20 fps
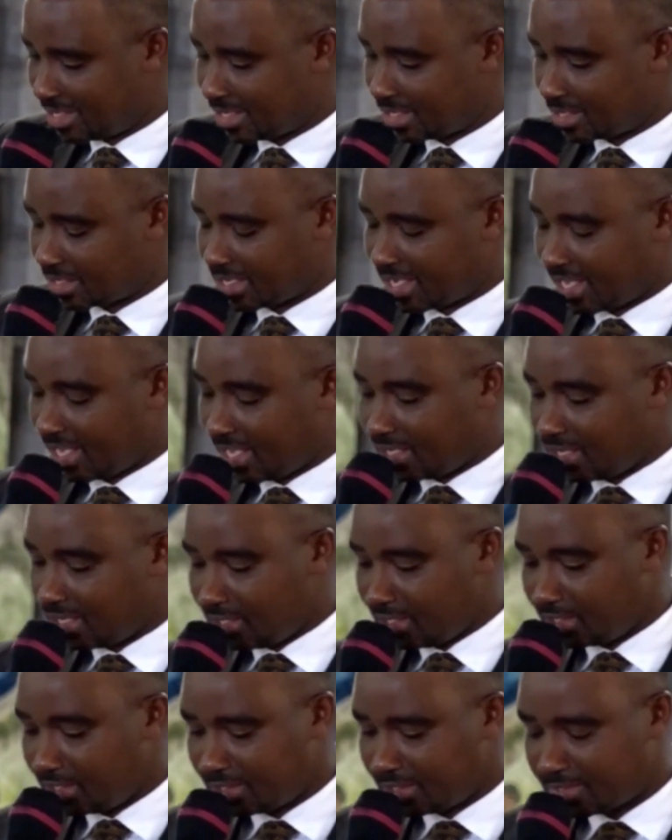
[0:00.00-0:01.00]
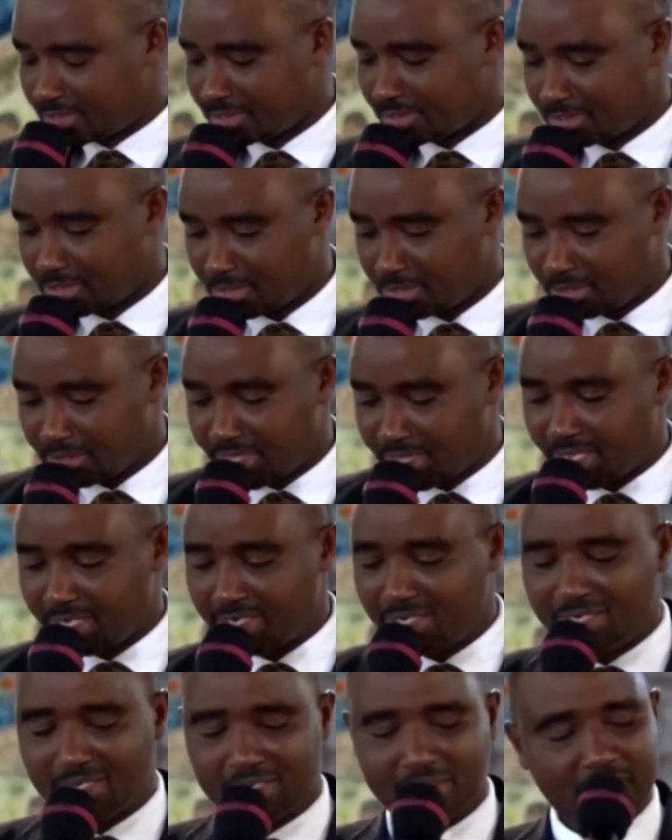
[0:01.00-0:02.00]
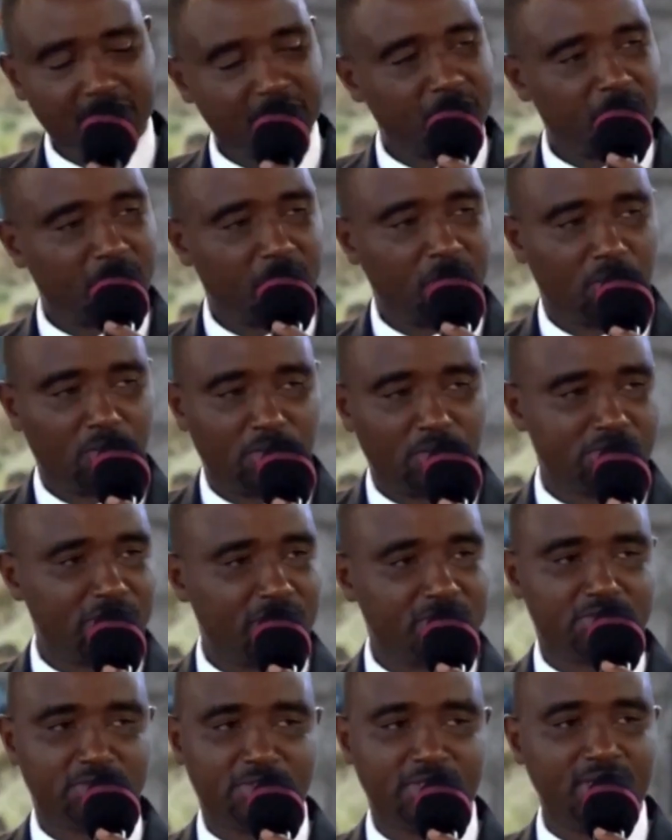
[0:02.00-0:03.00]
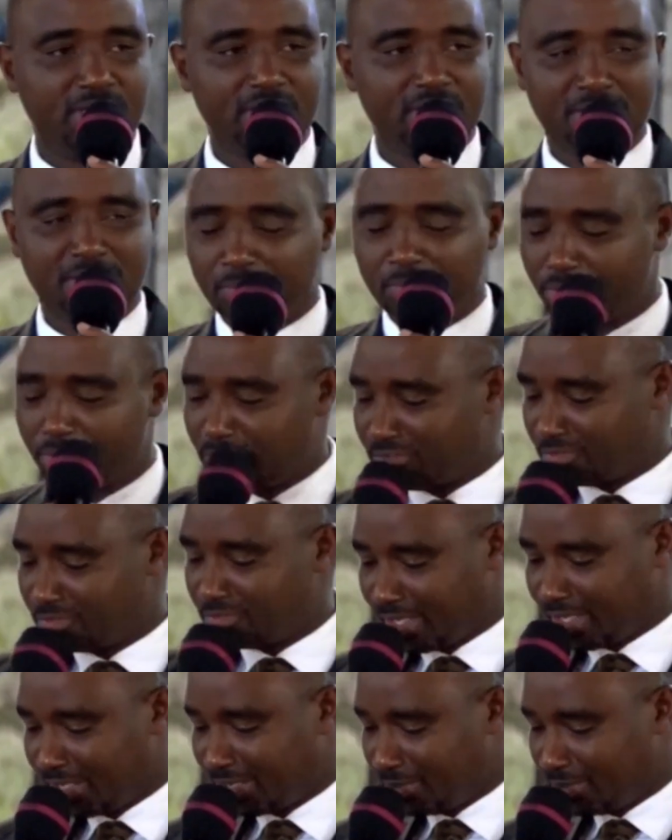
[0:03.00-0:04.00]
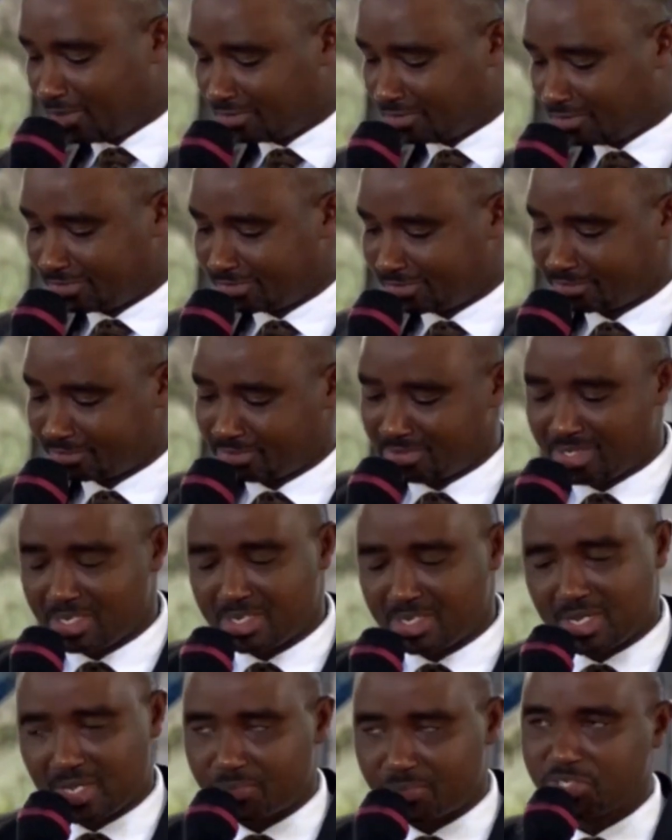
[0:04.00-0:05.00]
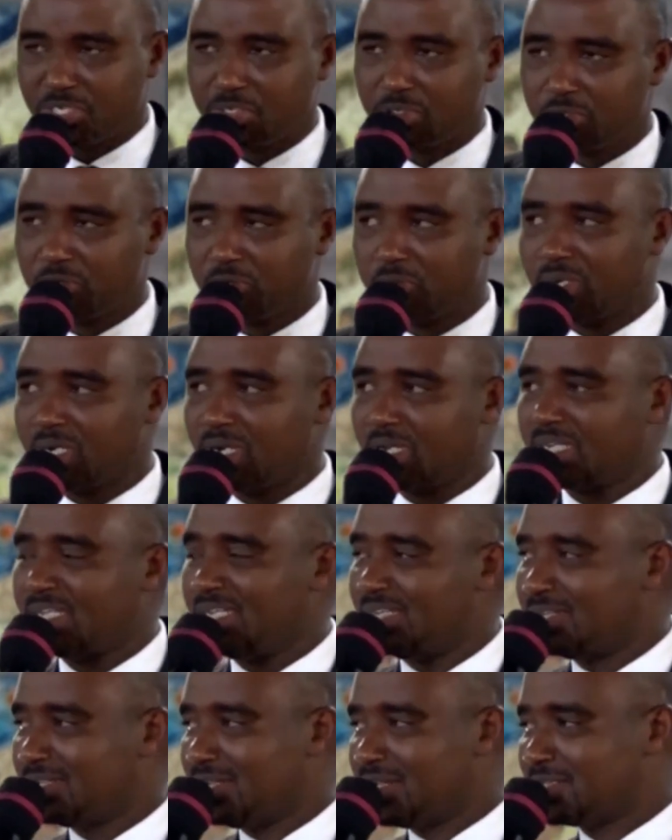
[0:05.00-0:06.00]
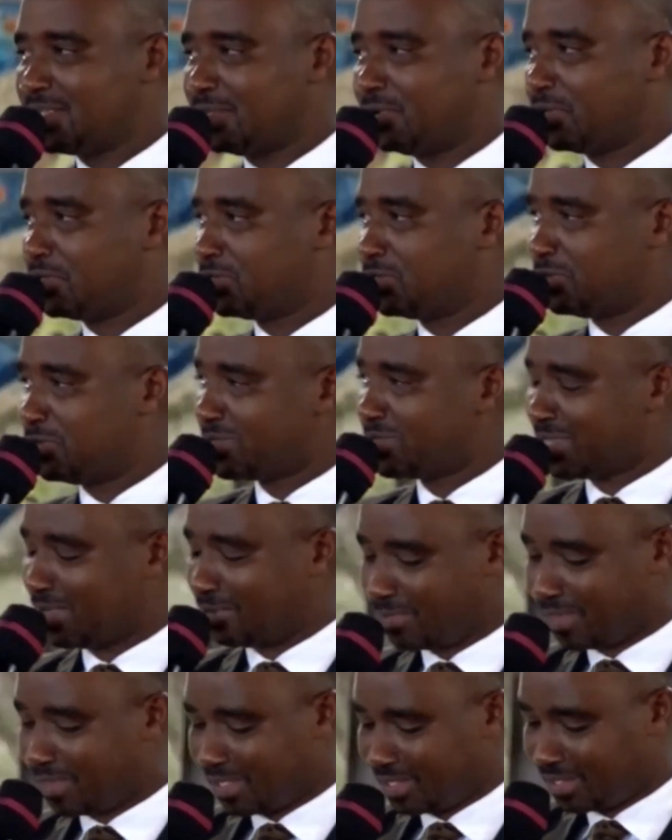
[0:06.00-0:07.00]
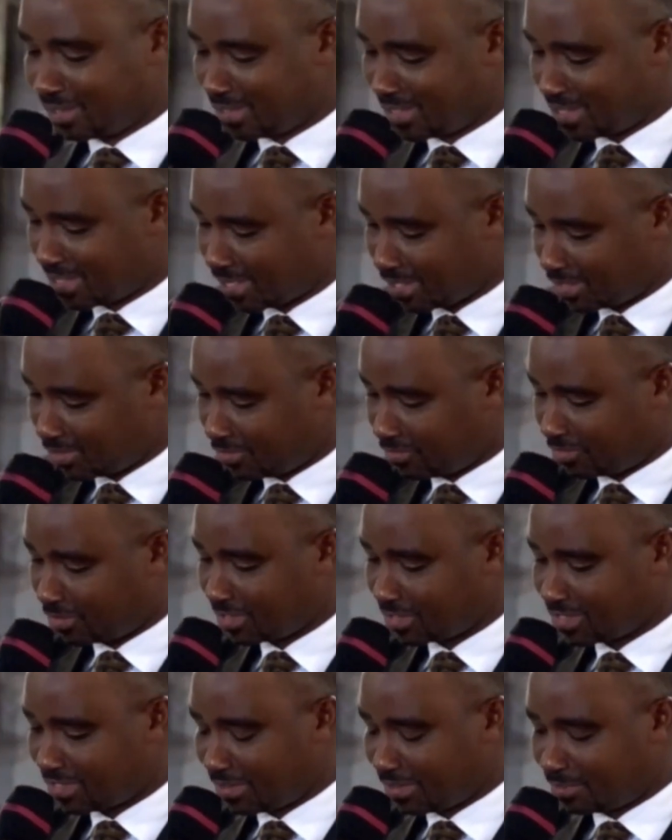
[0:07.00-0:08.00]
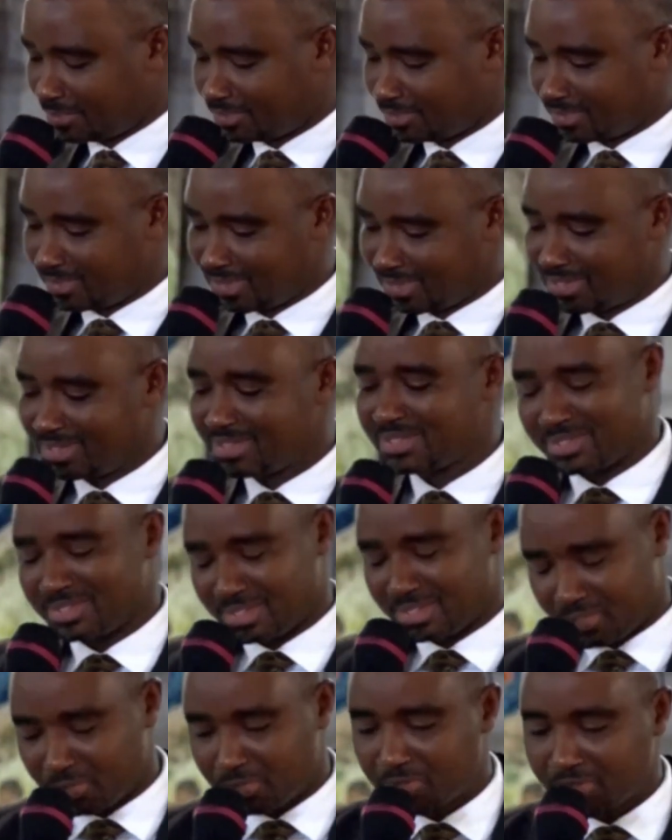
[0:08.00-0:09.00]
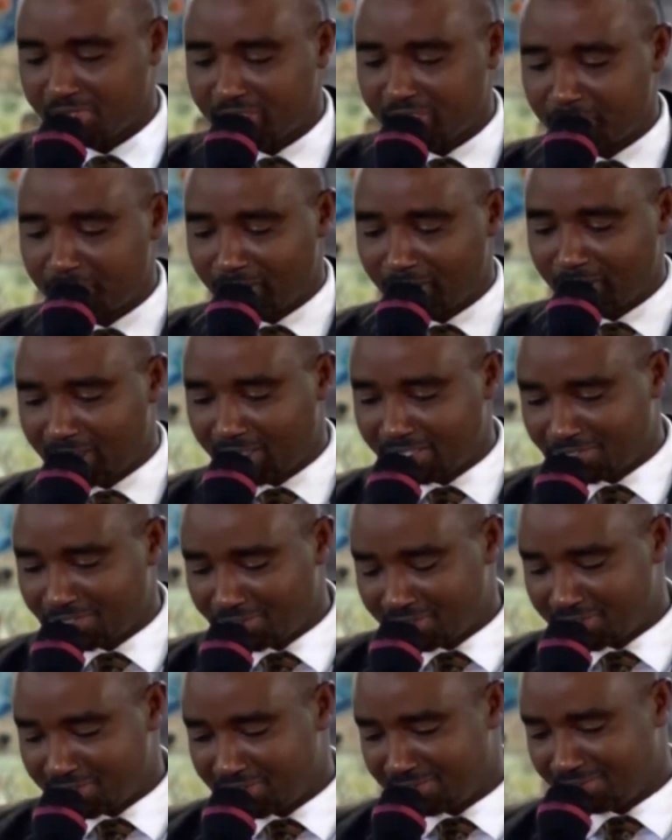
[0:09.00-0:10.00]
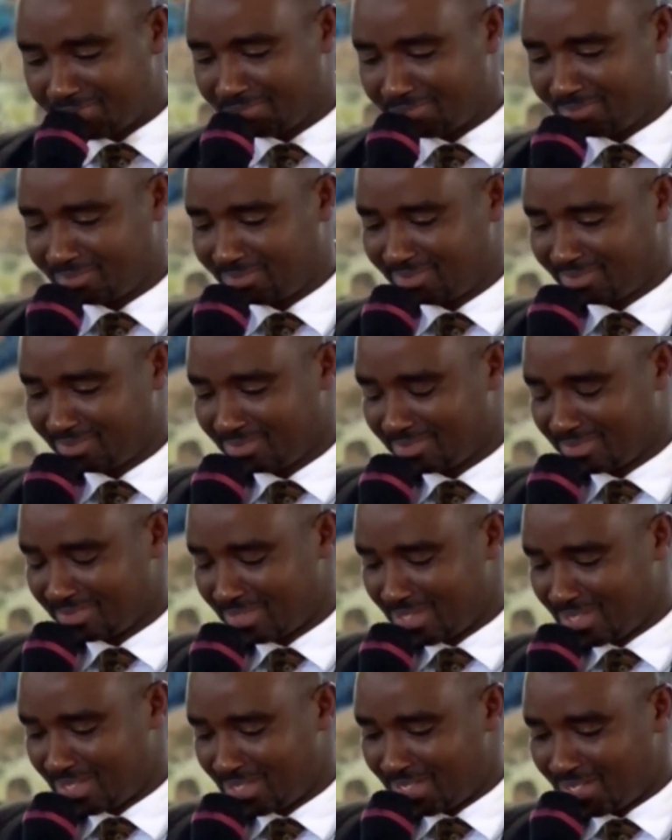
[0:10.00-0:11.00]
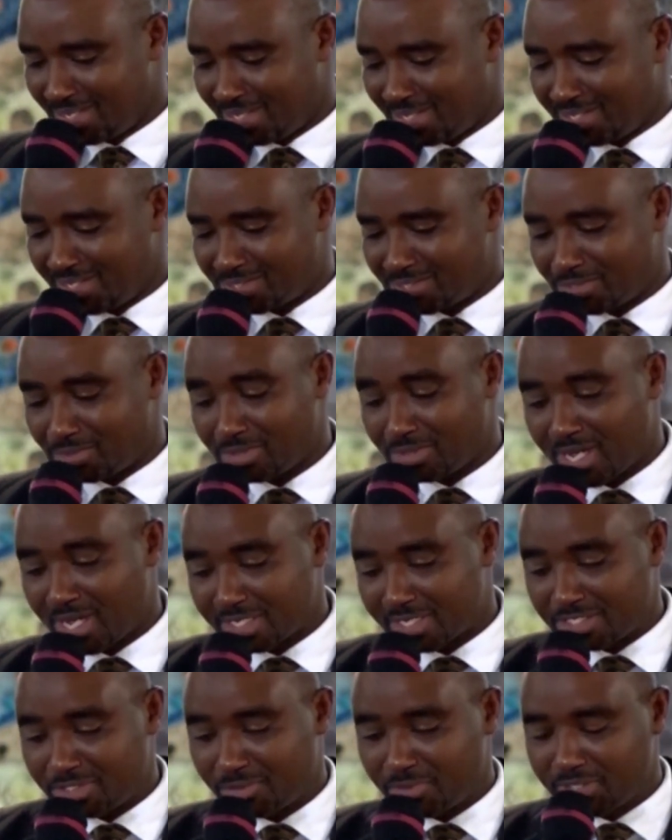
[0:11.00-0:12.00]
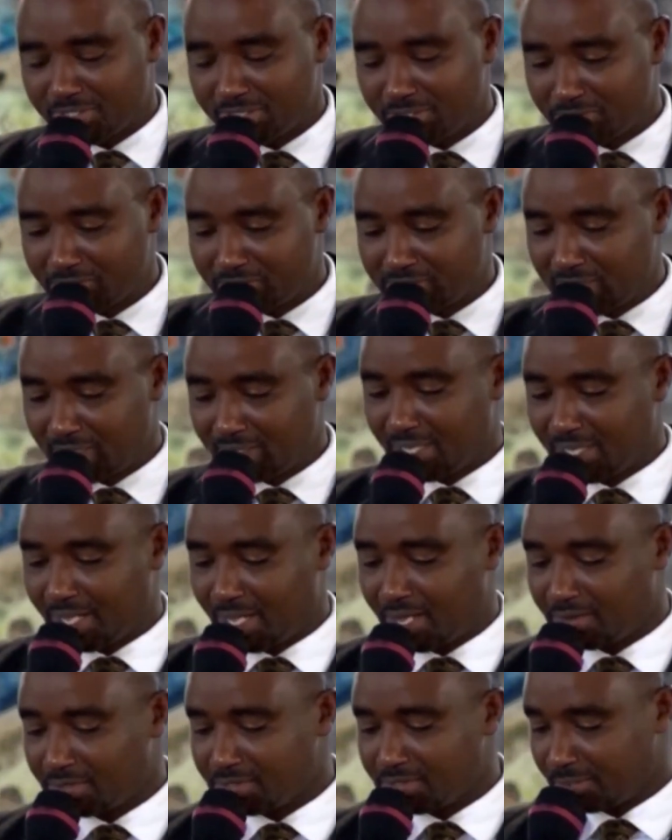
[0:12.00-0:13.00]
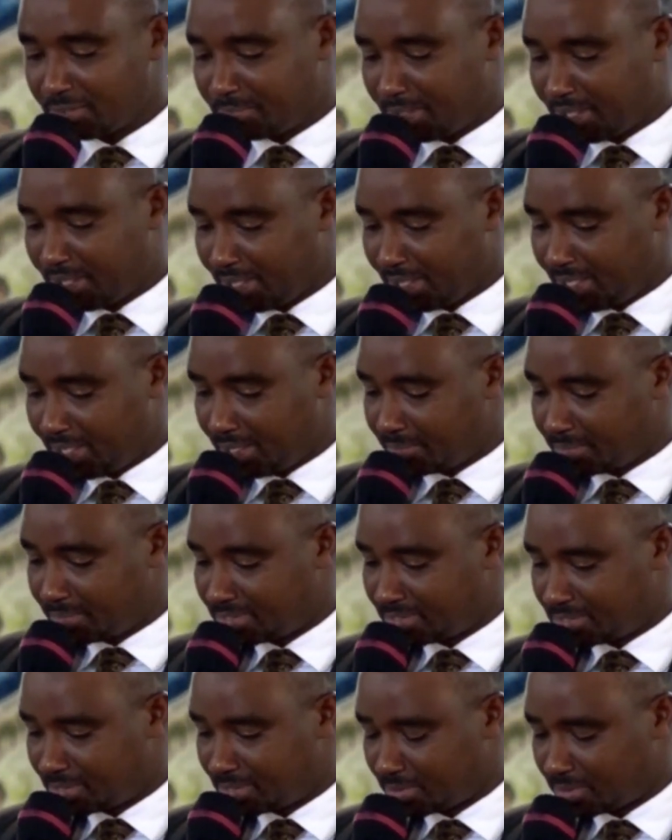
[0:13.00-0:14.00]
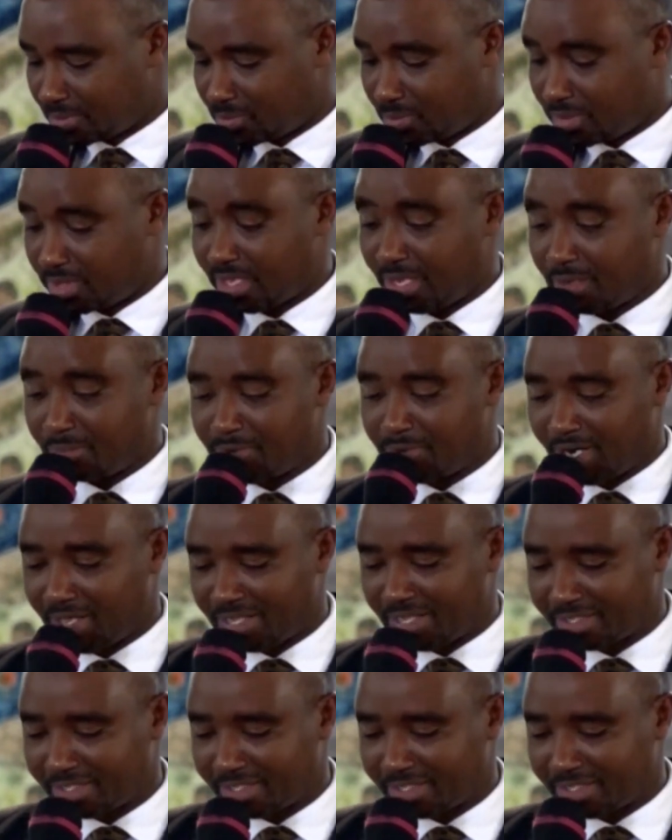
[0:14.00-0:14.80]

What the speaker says: Candy, on that day, was not really in the mood of playing golf. I'm sure you know when a kid doesn't want to do something and you force them, you know the repercussions. So she wanted to stay in the house and play games with her brother.